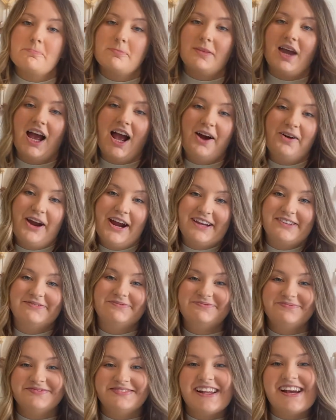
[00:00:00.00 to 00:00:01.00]
All right,
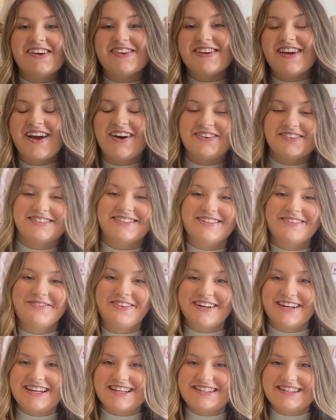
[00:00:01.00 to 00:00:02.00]
there we go.
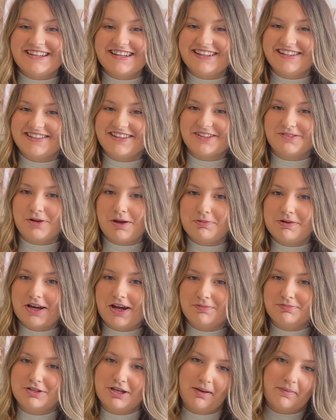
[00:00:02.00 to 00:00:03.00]
Super easy. Just wiped it
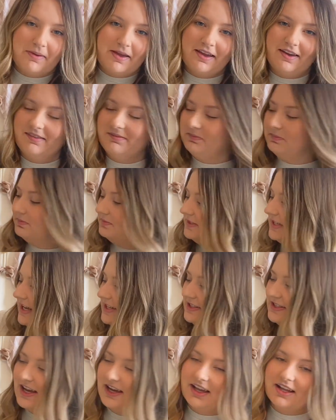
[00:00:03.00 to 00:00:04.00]
up. Took me
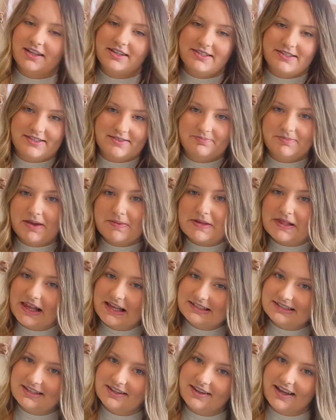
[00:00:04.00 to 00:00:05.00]
10 seconds, maybe
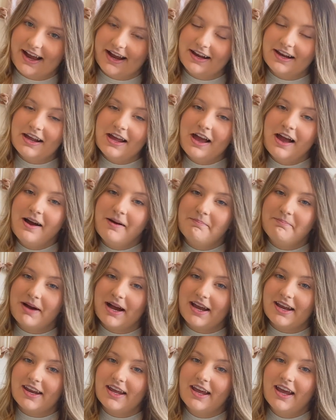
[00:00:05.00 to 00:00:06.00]
less than that.
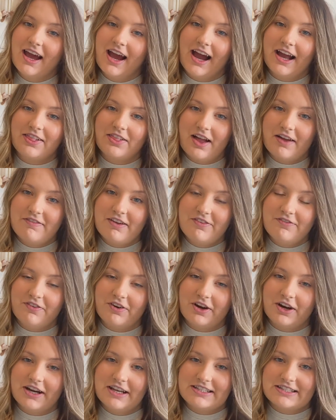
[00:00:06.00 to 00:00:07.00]
But I love it
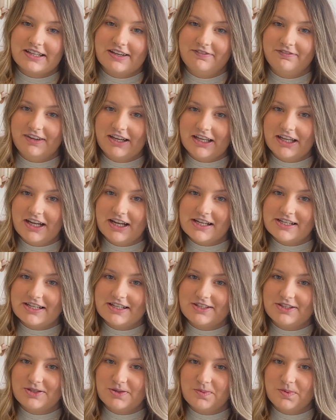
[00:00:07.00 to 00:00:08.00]
for its convenience.
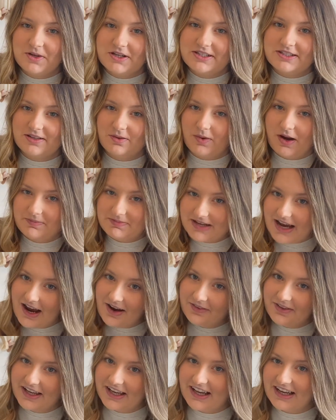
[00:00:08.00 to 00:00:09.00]
It's super easy to wipe
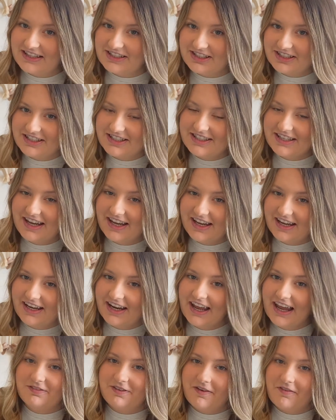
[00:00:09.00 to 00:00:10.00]
down like I just did.
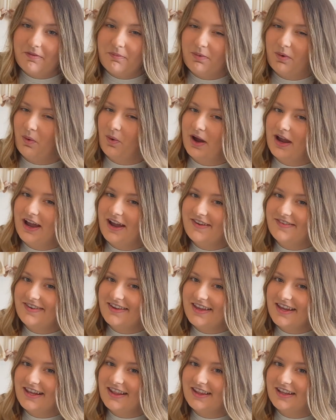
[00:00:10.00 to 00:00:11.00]
If you have a boy, I
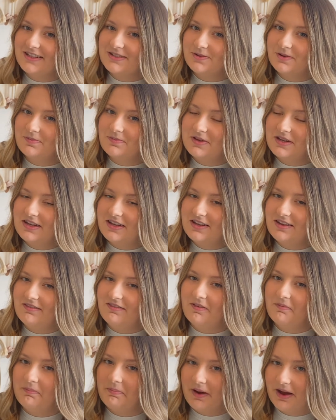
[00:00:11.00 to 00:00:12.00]
feel like this would be
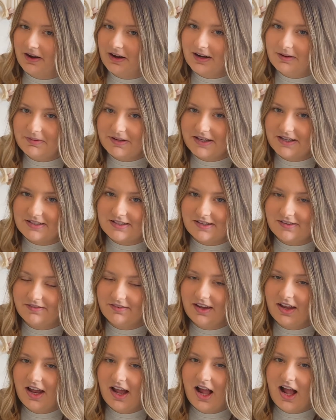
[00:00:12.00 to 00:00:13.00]
even better because of
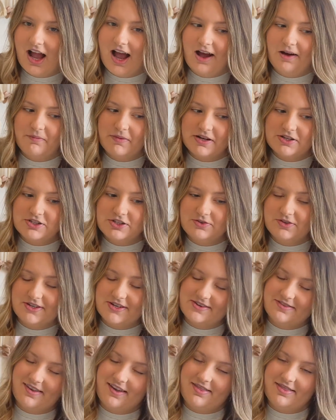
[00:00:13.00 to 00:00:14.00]
how much you
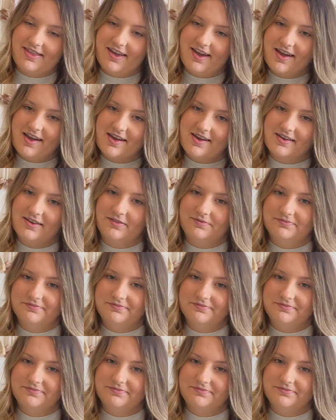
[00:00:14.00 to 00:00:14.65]
hear that they